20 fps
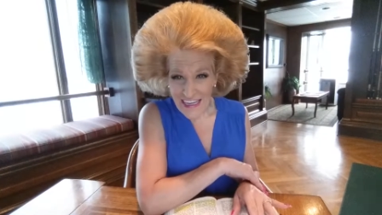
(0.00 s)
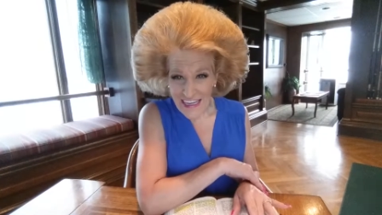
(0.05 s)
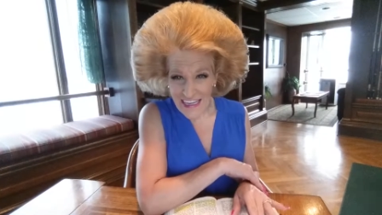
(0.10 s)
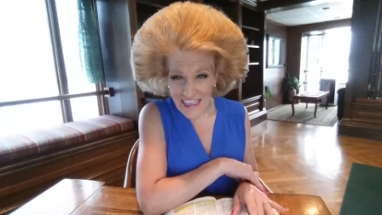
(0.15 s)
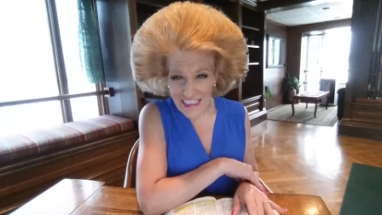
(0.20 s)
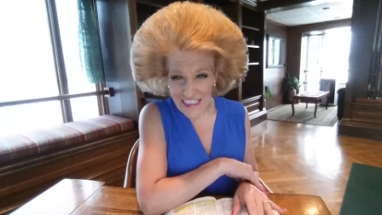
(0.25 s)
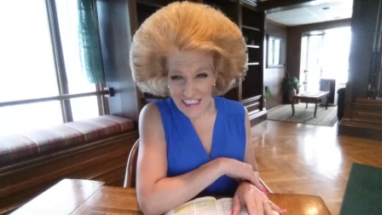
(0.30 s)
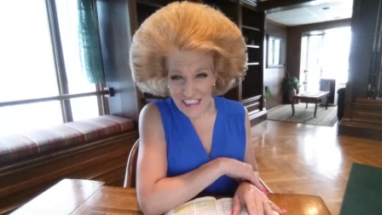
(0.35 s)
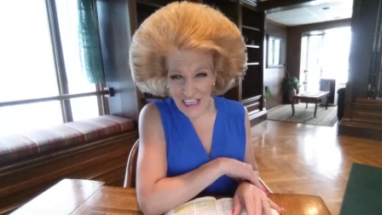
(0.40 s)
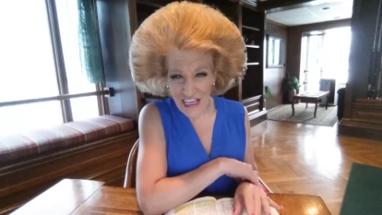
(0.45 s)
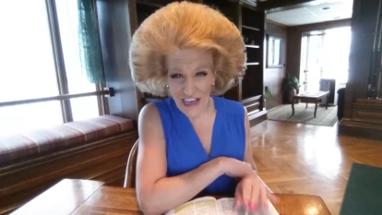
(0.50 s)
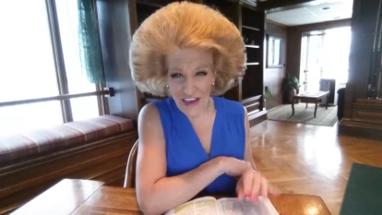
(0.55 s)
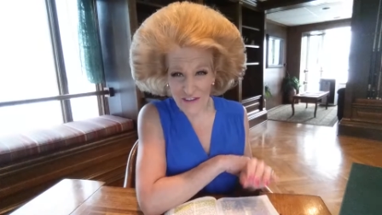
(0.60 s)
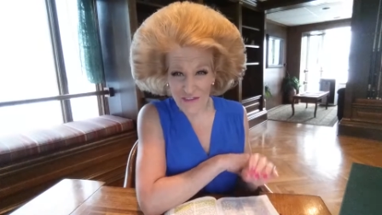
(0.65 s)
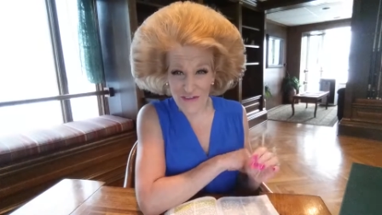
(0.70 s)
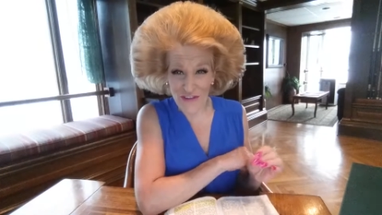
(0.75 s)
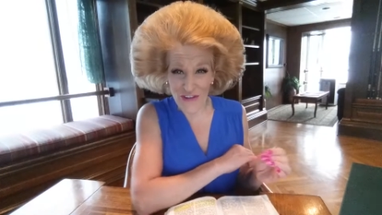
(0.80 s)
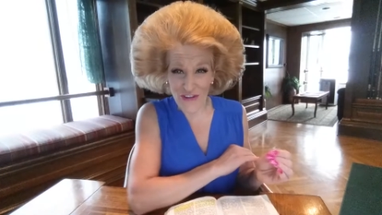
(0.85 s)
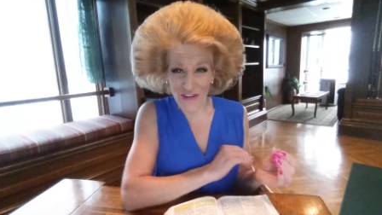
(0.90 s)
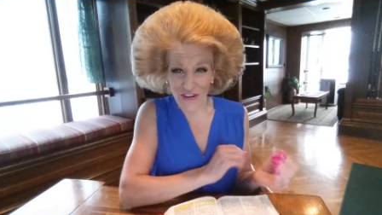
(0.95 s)
is
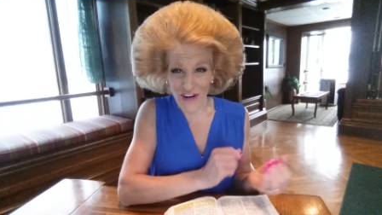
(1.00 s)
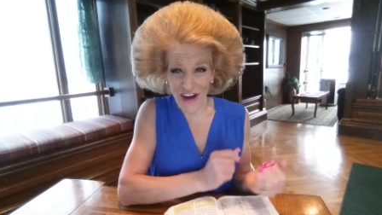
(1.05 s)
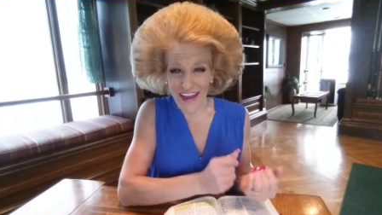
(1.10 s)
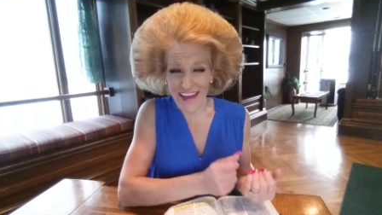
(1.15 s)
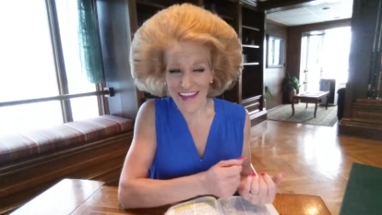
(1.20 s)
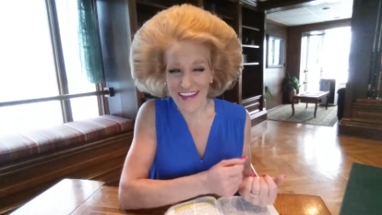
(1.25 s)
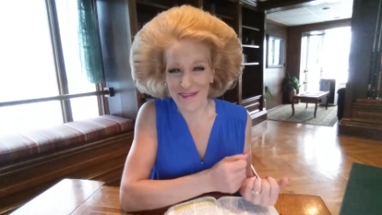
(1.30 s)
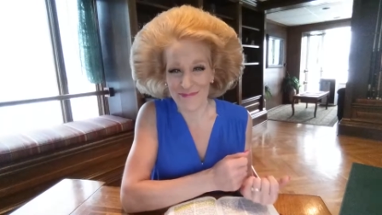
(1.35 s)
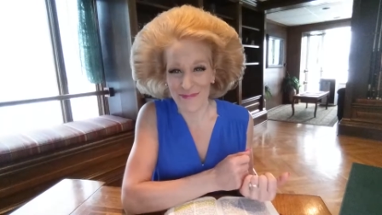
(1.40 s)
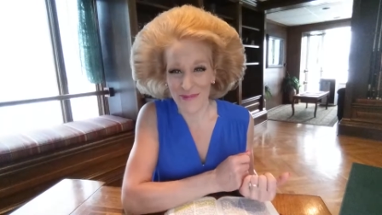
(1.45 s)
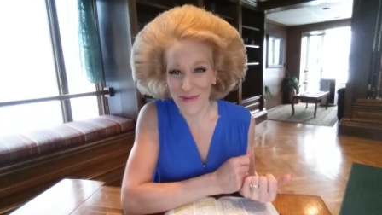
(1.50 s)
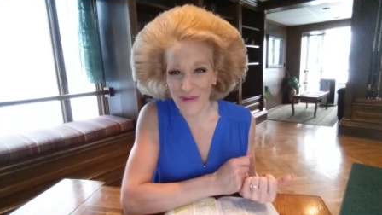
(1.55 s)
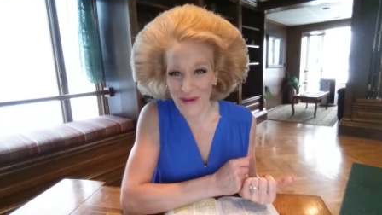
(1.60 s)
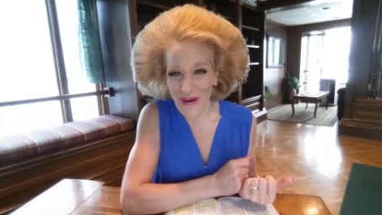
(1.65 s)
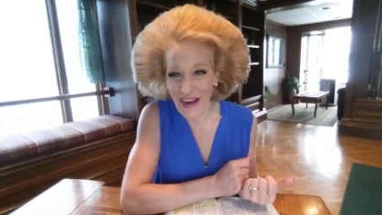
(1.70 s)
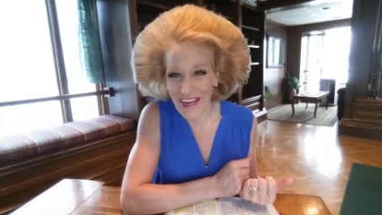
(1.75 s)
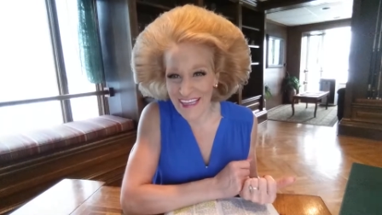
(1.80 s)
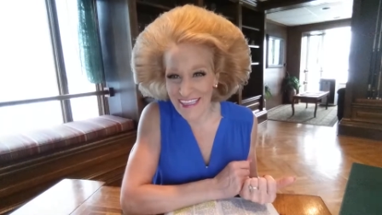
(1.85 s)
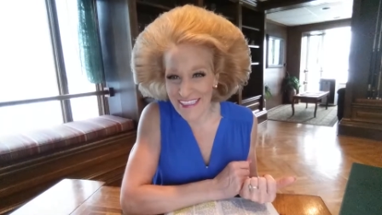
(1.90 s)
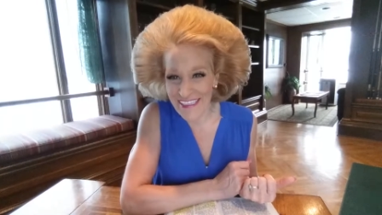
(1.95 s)
of great
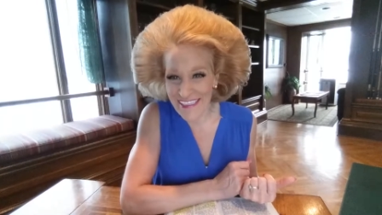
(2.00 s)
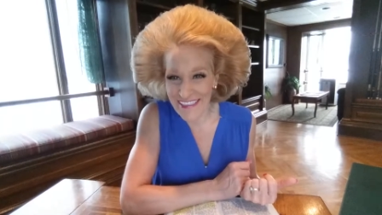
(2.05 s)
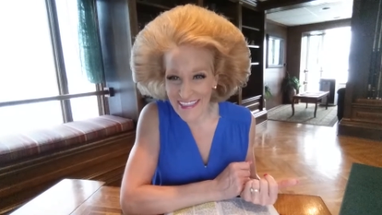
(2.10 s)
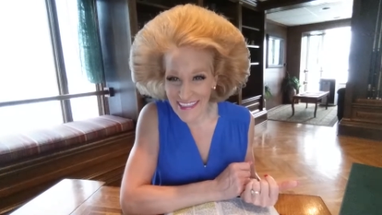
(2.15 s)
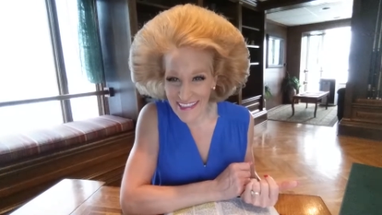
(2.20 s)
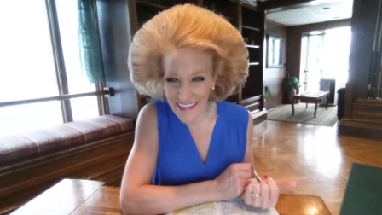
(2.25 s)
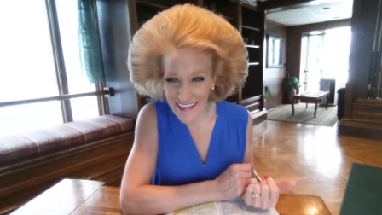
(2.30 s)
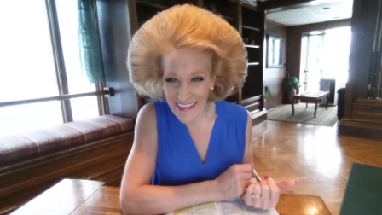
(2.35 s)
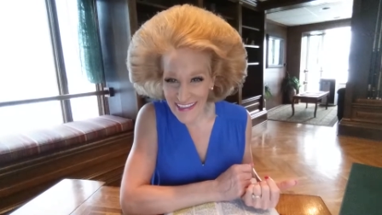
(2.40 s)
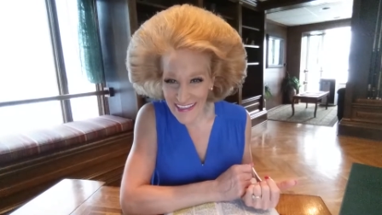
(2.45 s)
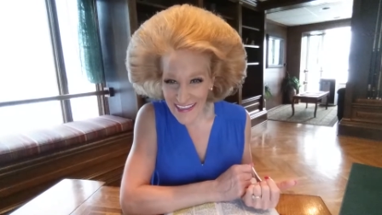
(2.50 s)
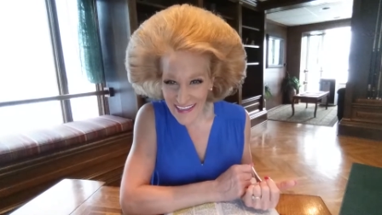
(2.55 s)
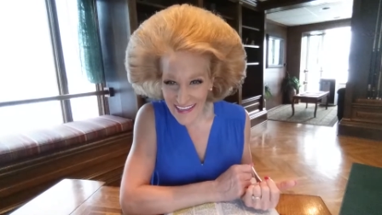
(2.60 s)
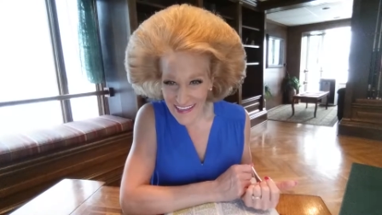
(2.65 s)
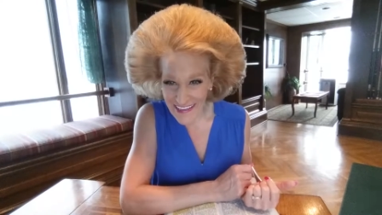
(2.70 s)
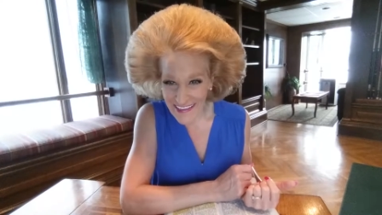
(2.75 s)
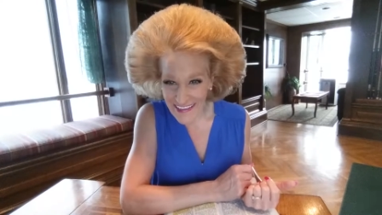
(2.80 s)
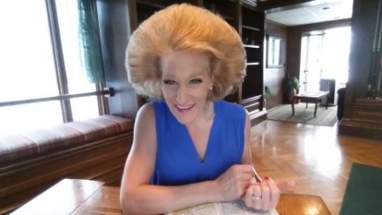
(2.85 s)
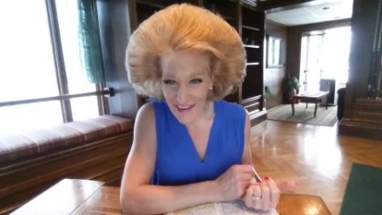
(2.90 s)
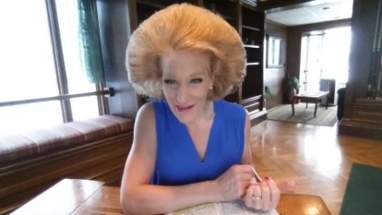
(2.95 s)
price in the
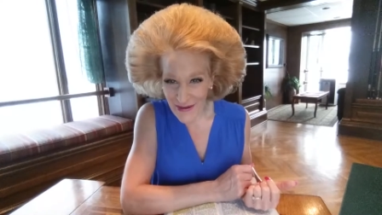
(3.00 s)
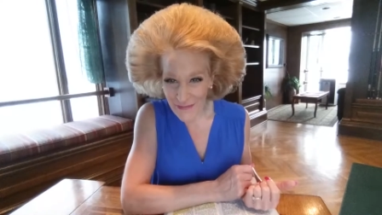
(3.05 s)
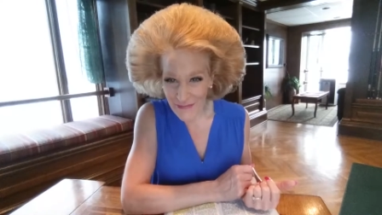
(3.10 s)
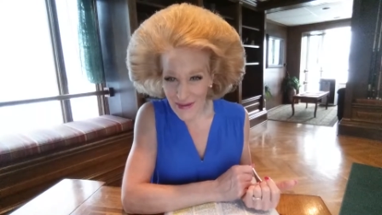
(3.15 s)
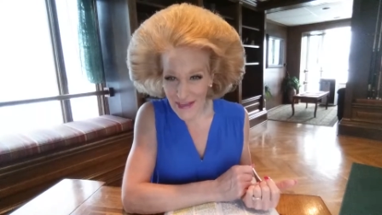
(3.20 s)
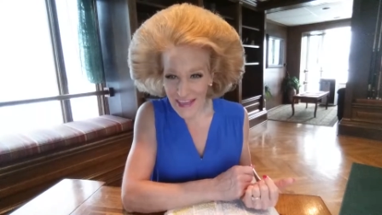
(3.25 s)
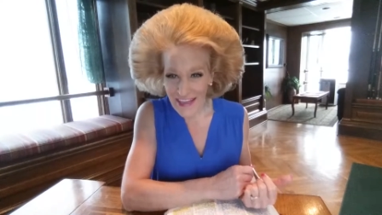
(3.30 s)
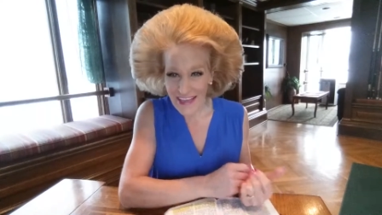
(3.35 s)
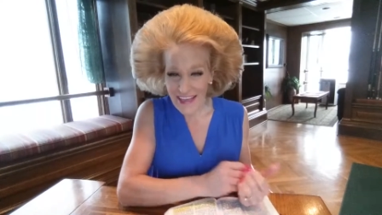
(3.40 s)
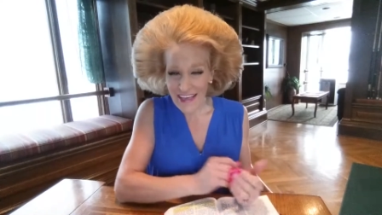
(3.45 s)
kingdom.